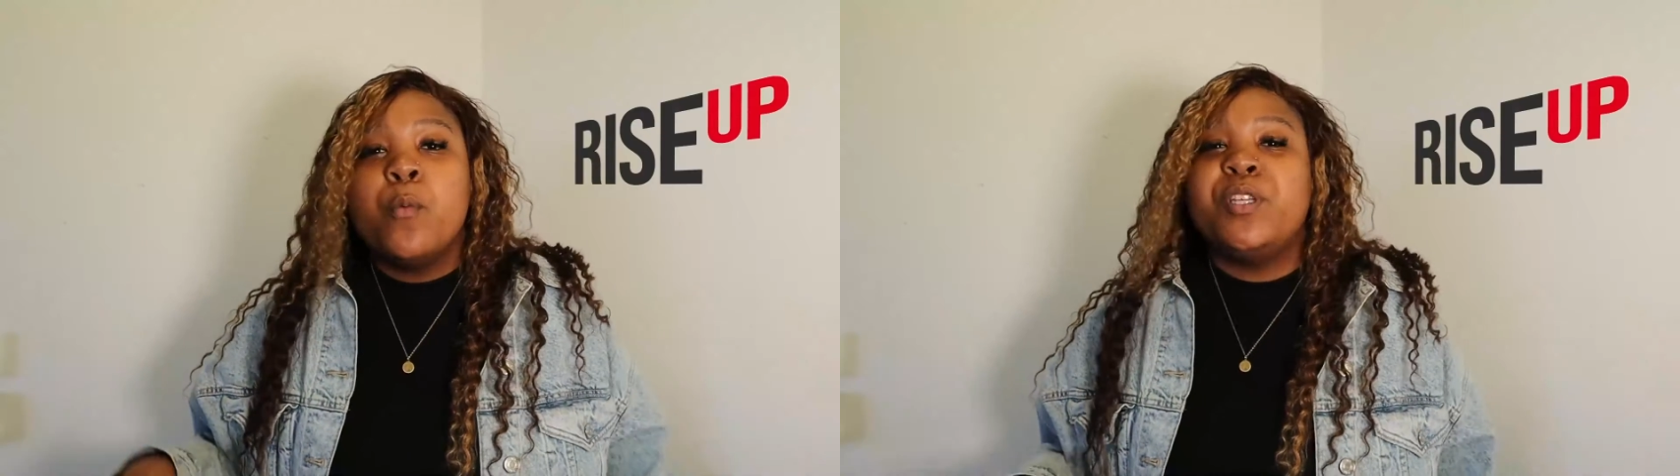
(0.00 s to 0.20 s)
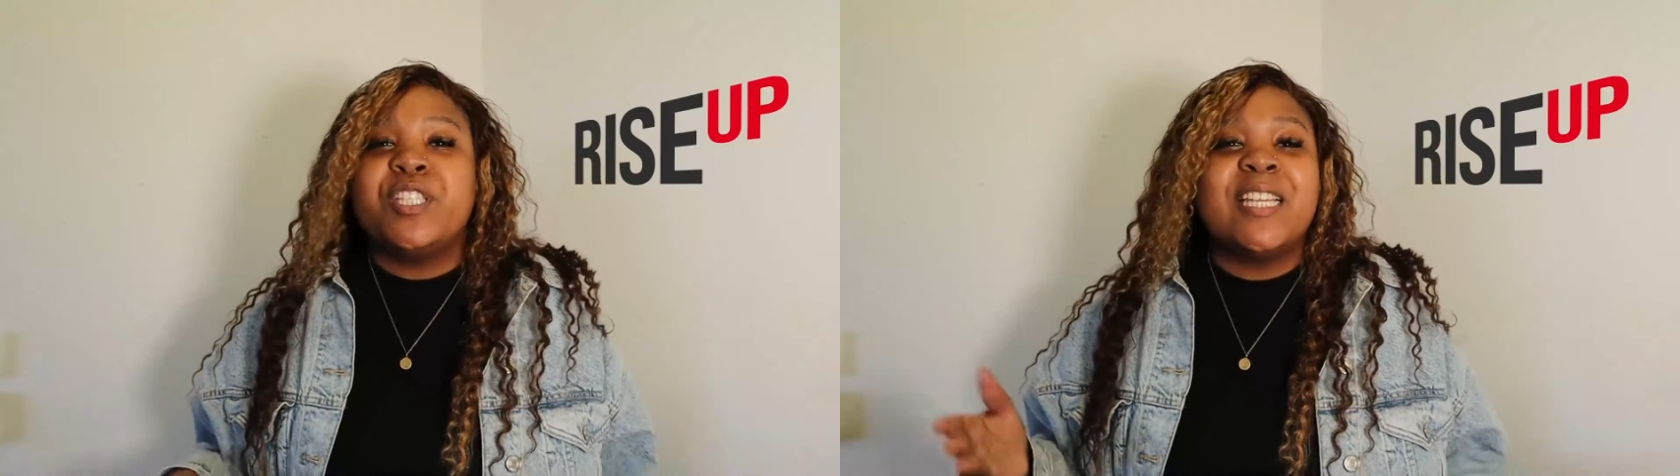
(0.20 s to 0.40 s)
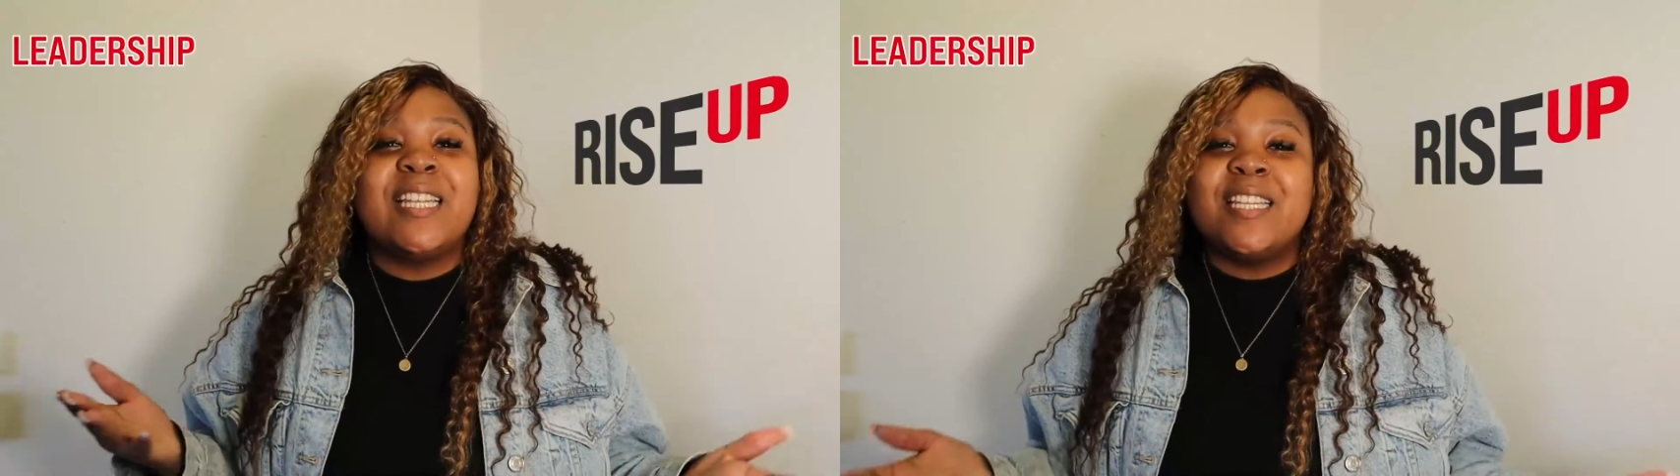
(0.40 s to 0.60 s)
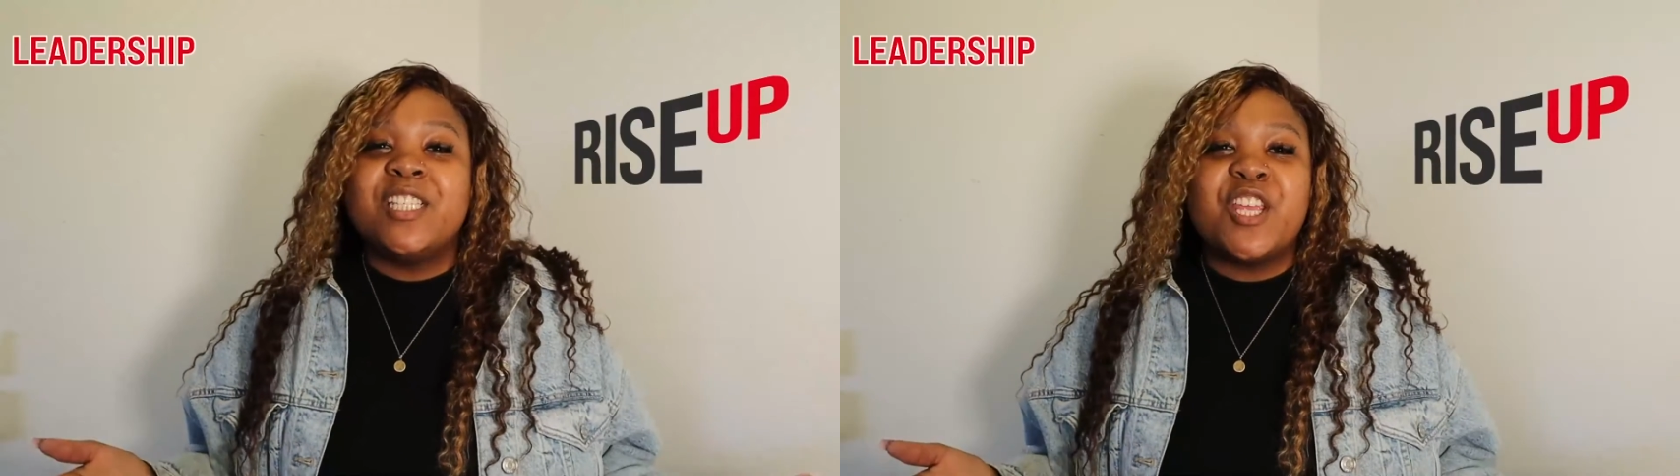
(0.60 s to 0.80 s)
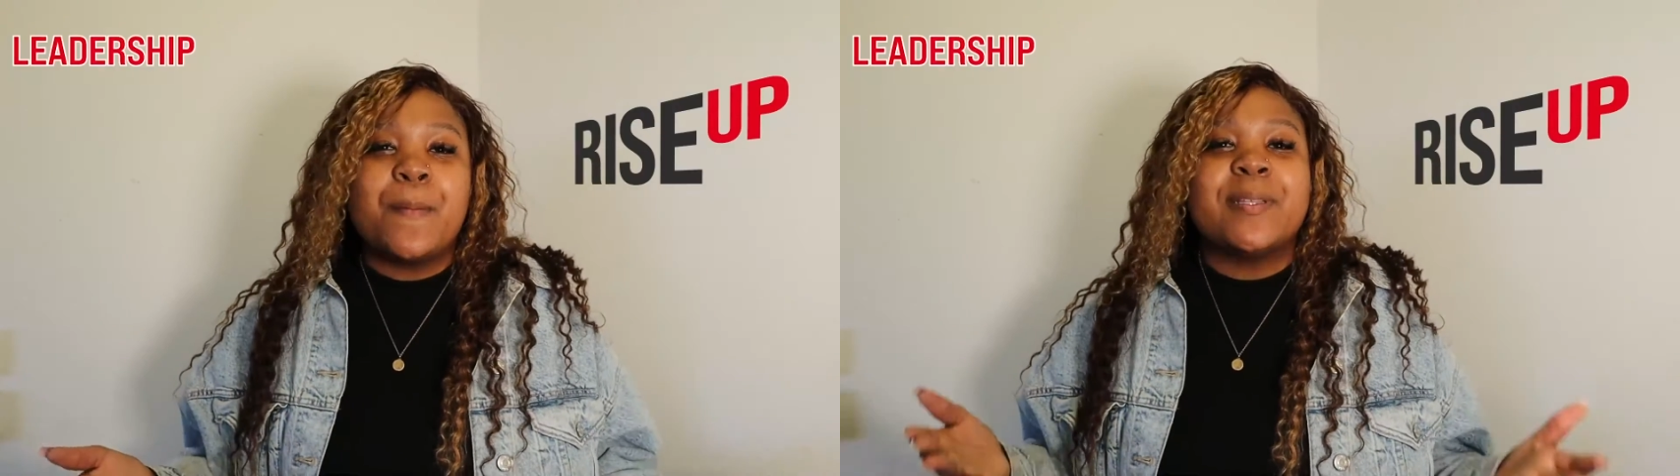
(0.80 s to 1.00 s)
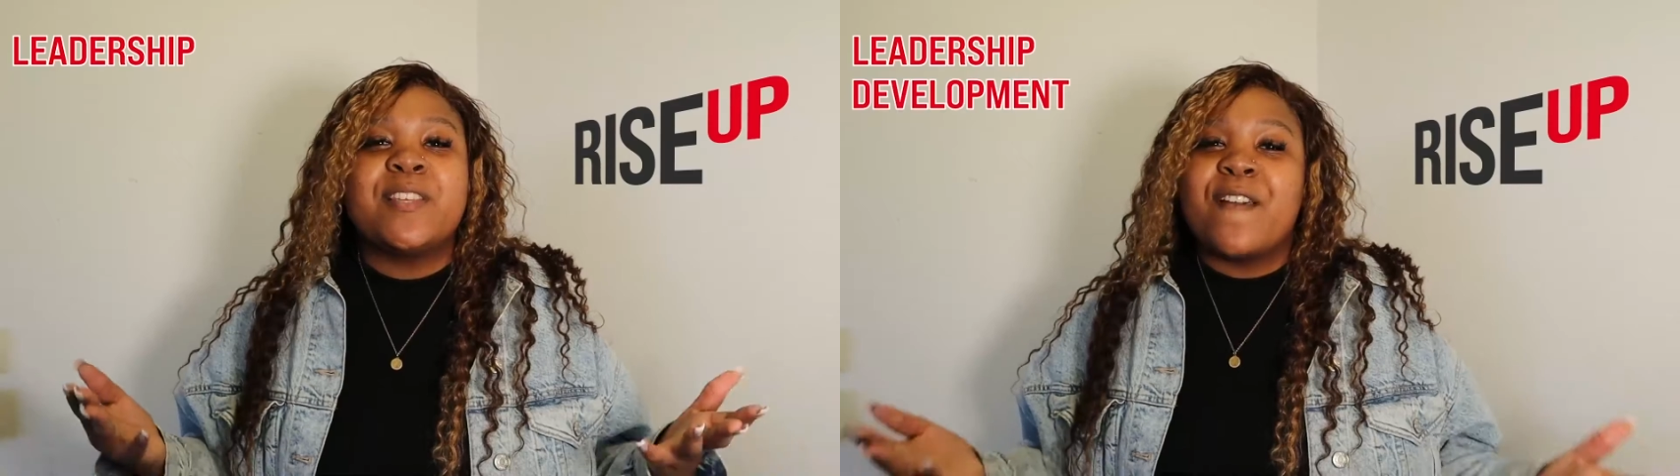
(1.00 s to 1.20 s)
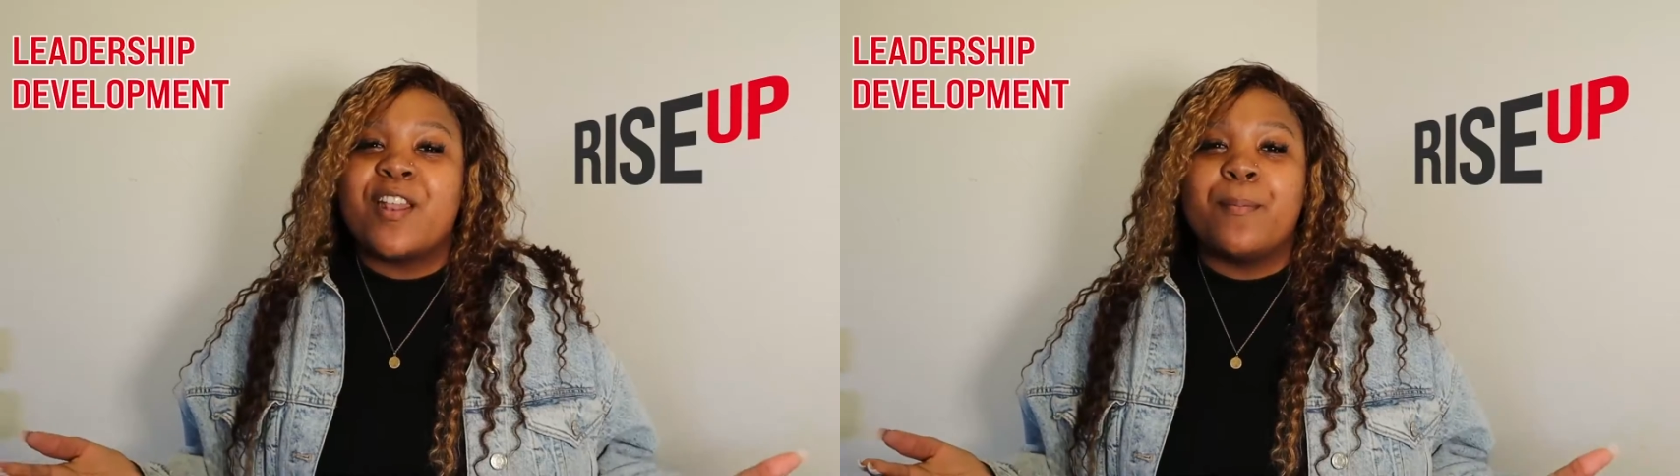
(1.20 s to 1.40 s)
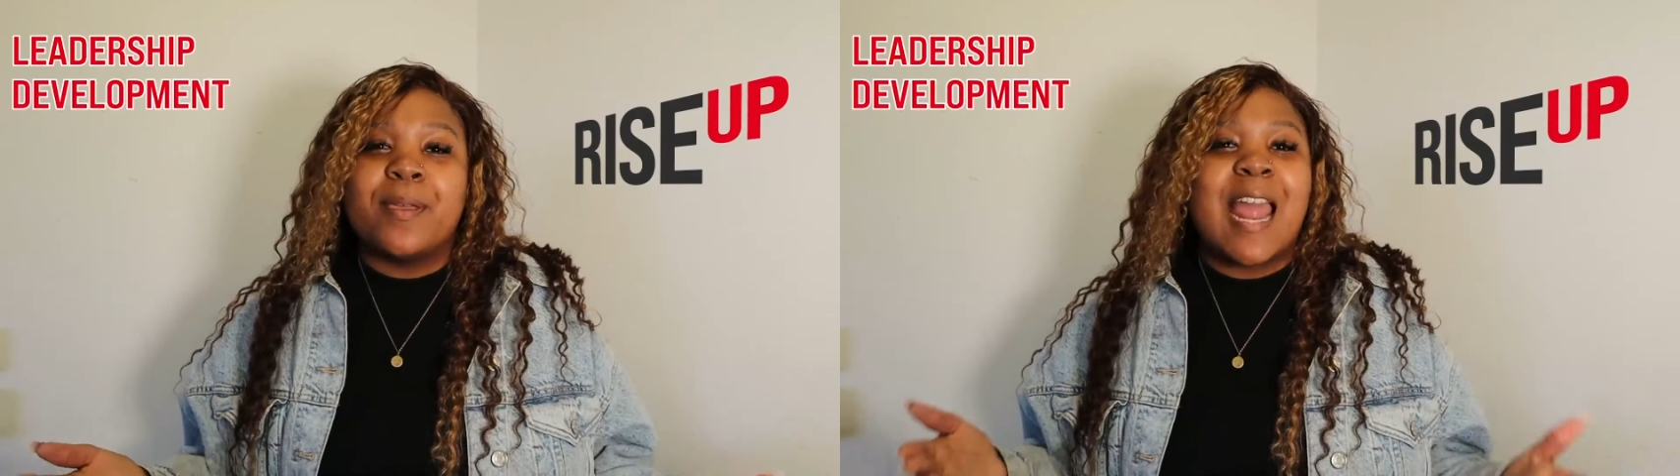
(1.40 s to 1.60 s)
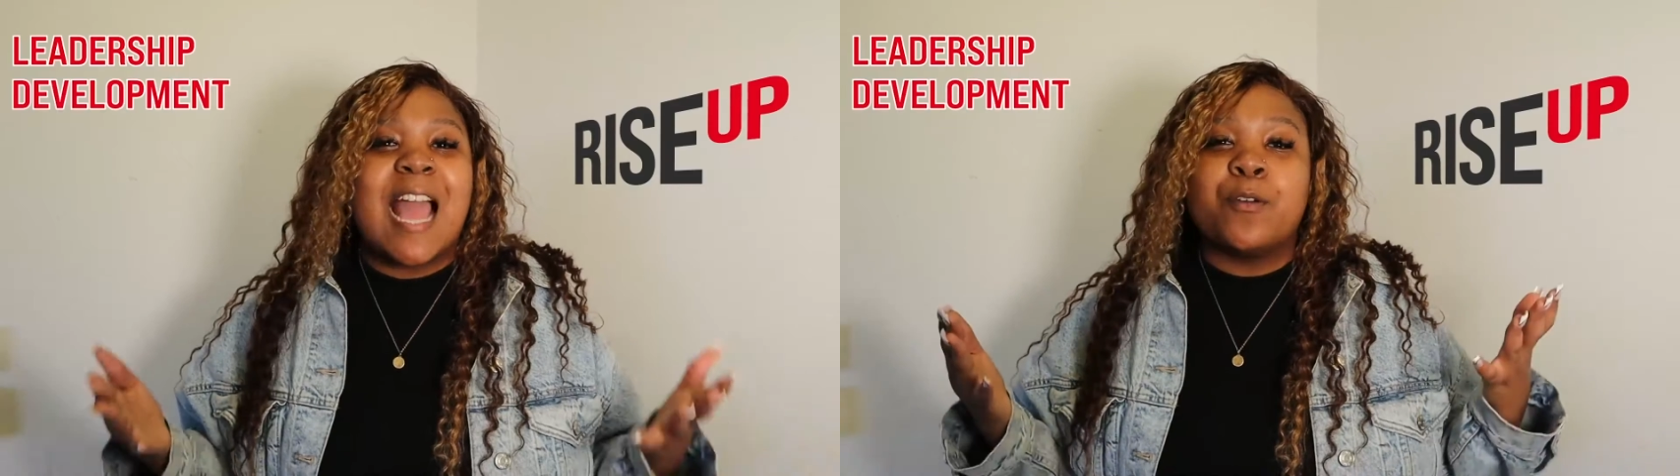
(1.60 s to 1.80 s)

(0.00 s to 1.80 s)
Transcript: which is a leadership development